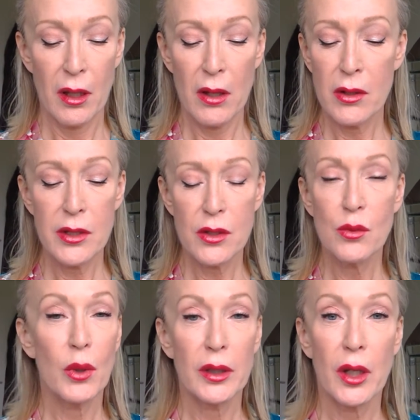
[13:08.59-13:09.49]
I only do
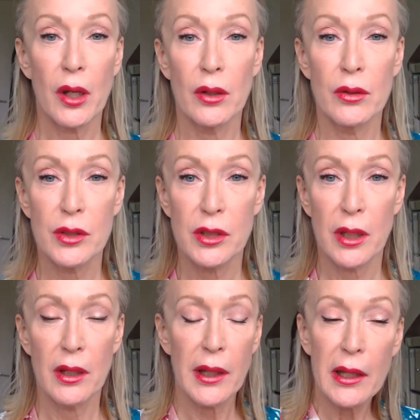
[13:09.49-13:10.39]
one coat.
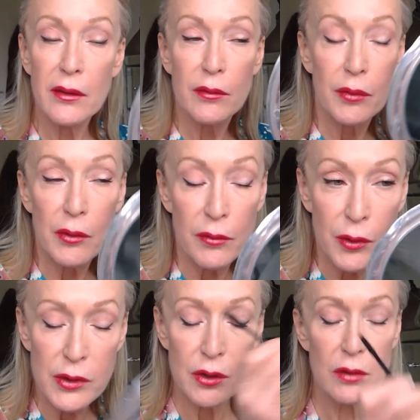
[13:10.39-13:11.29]
Again,
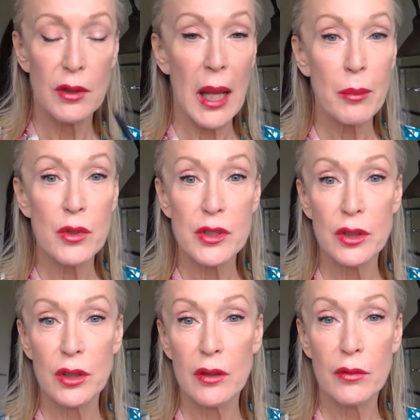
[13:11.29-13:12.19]
for a sort of glamorous
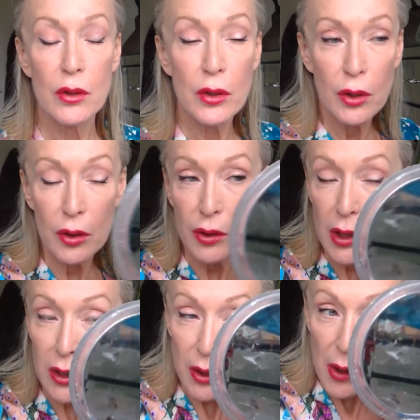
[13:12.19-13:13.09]
look, if you look at
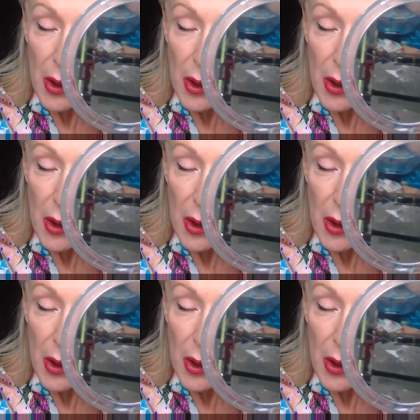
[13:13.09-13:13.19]
the